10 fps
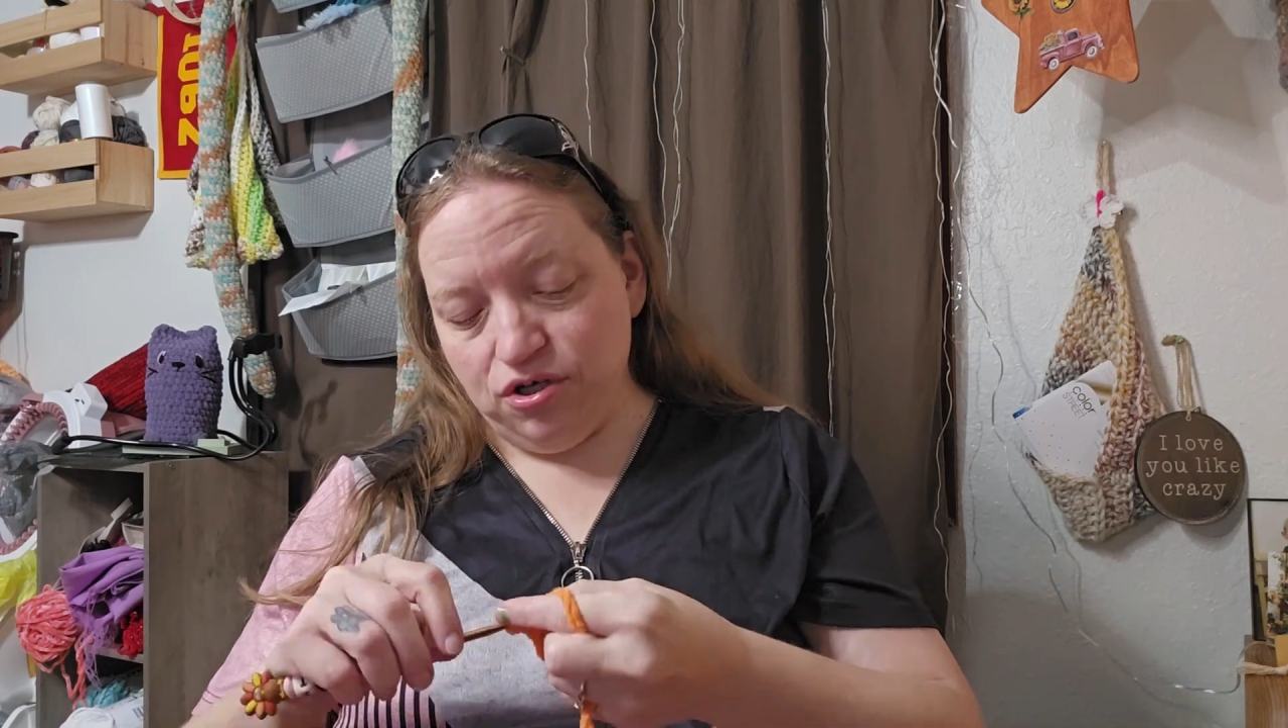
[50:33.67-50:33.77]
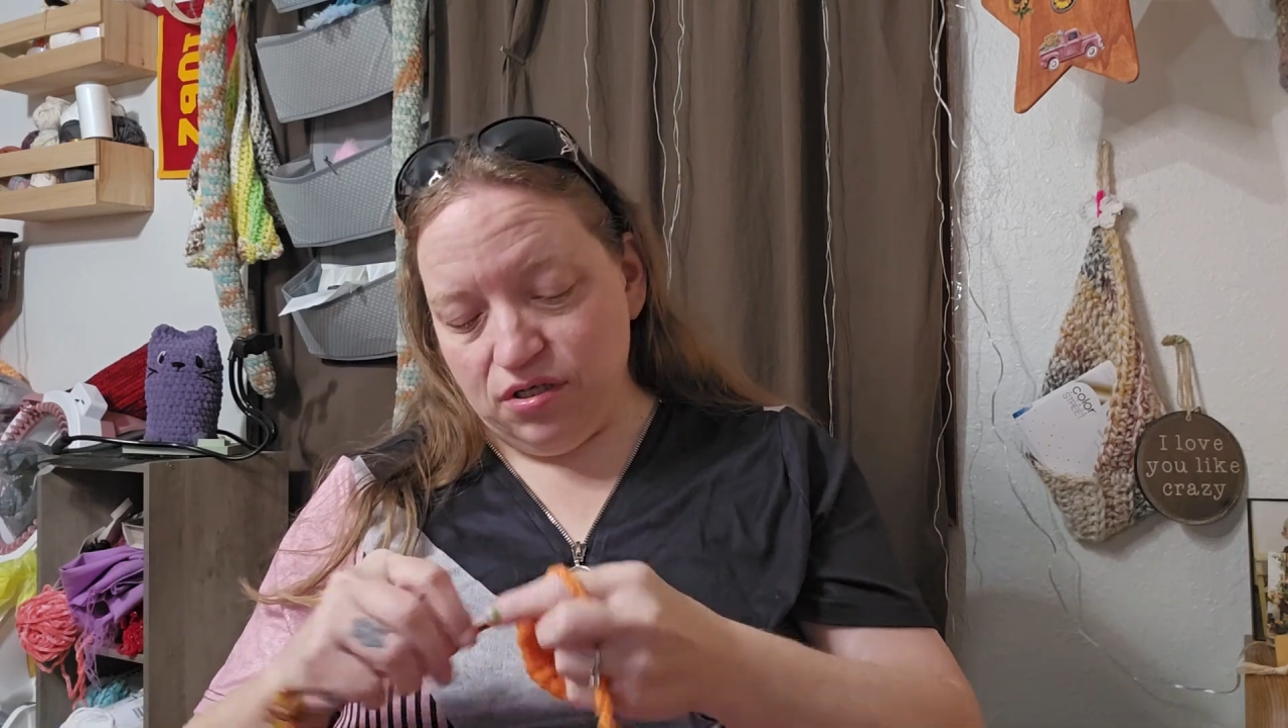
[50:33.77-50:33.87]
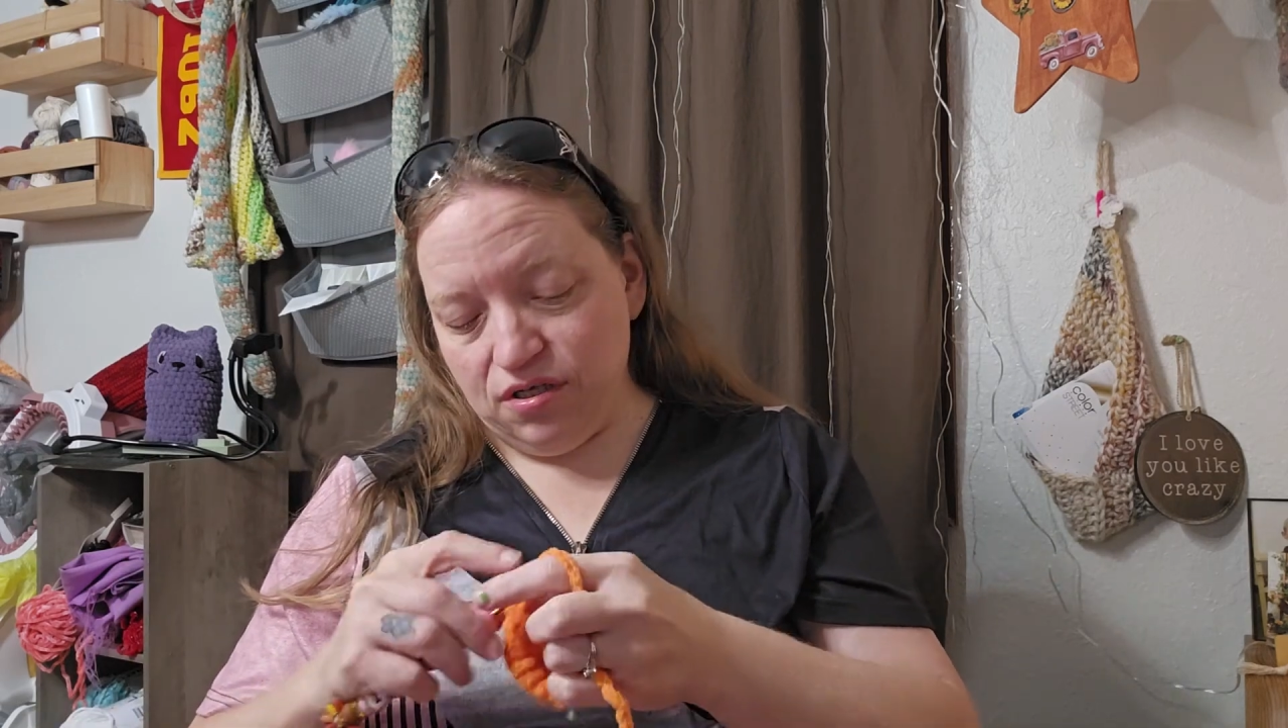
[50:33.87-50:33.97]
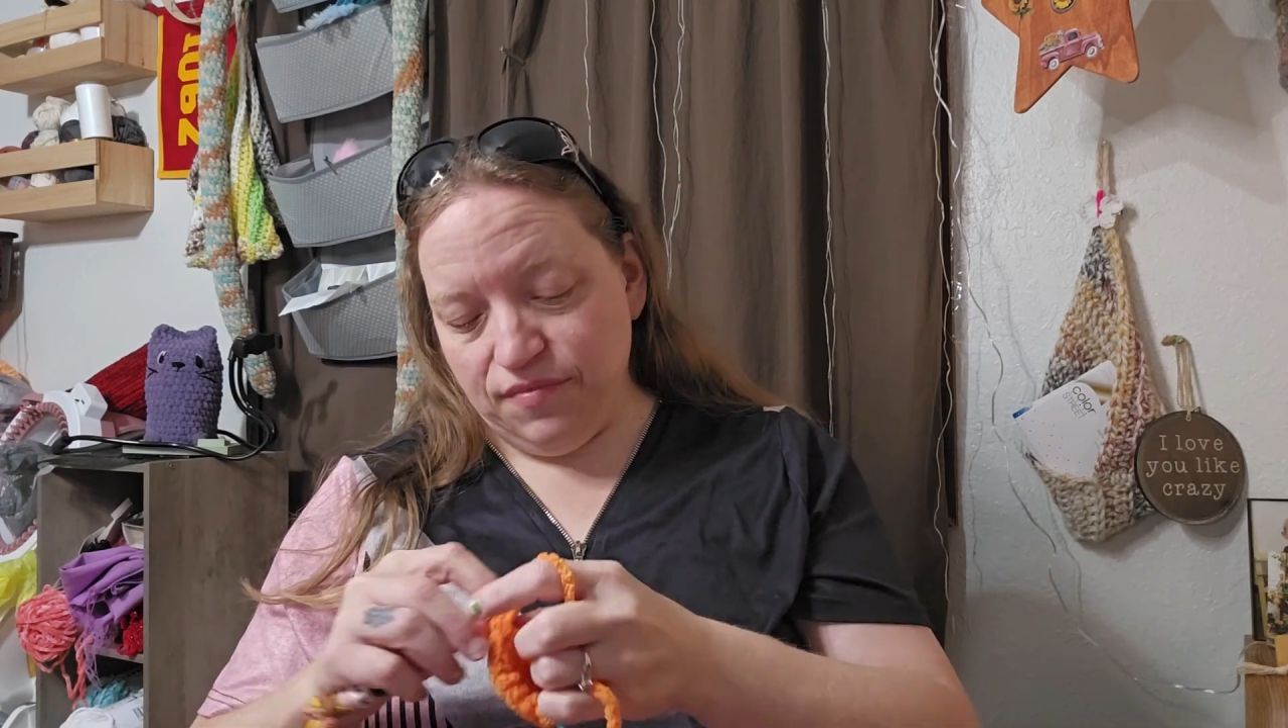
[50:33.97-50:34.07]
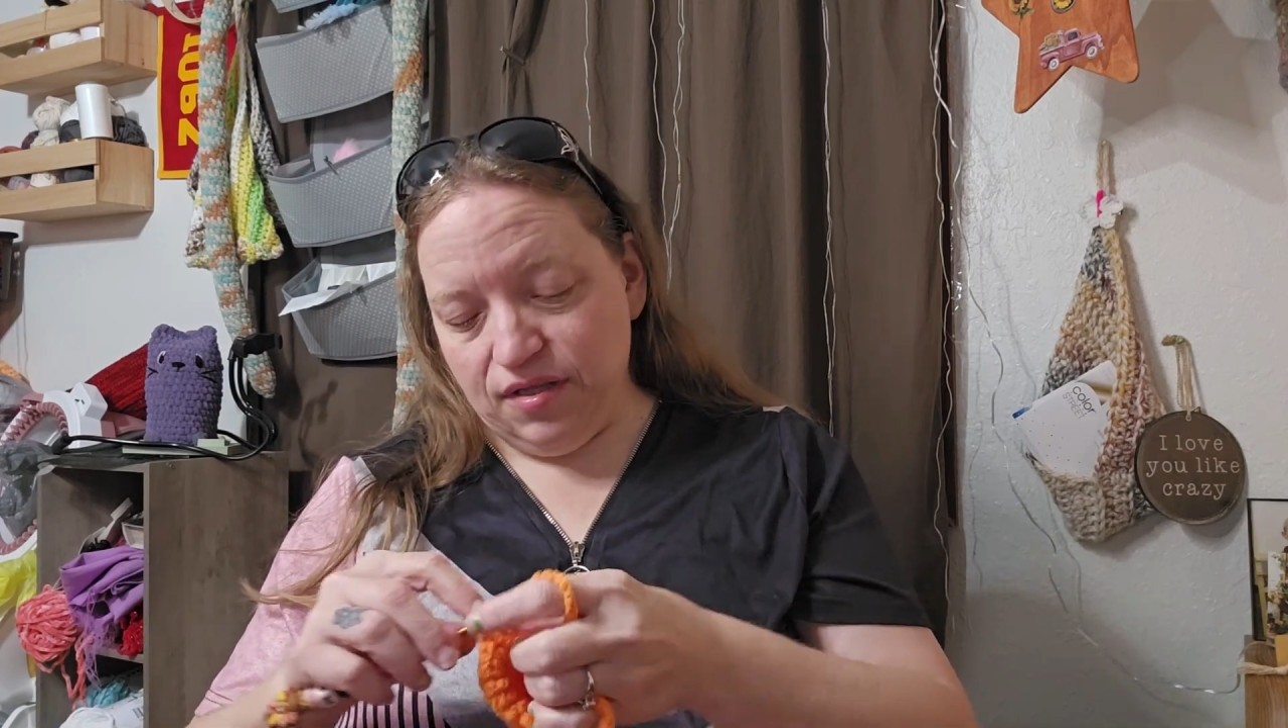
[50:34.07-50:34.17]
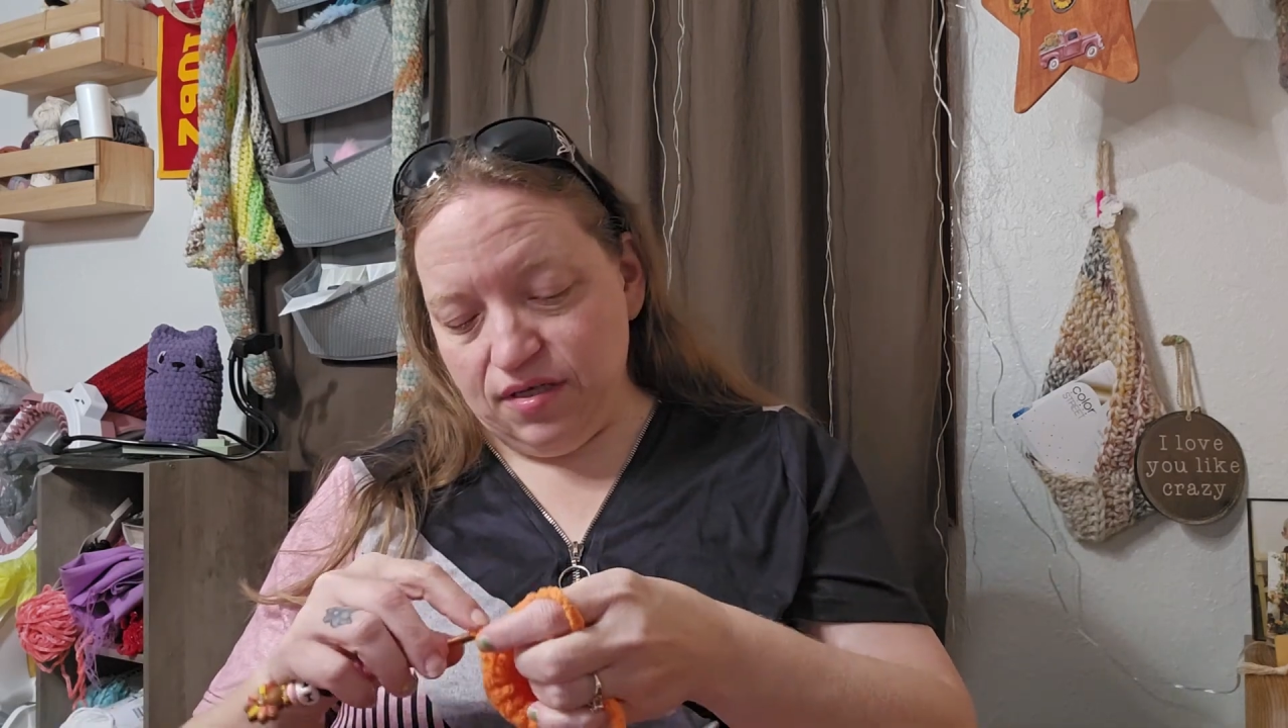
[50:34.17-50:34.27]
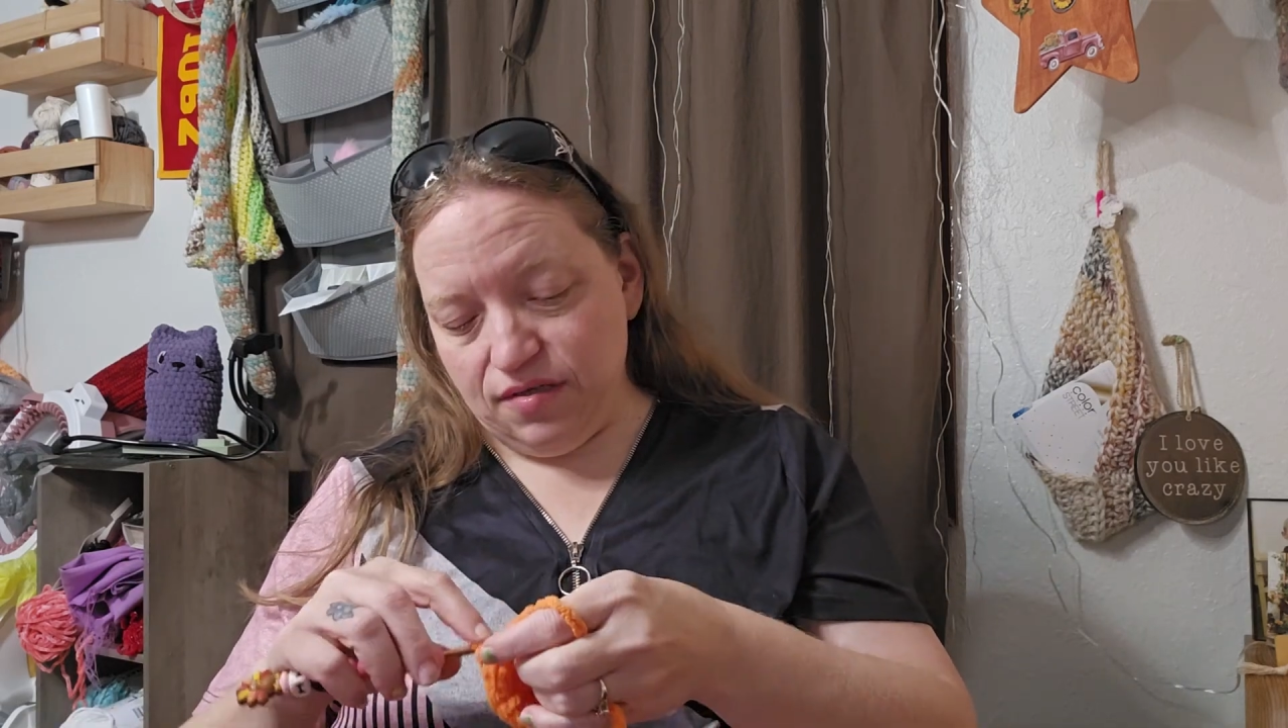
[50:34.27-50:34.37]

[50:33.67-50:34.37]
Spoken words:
some of this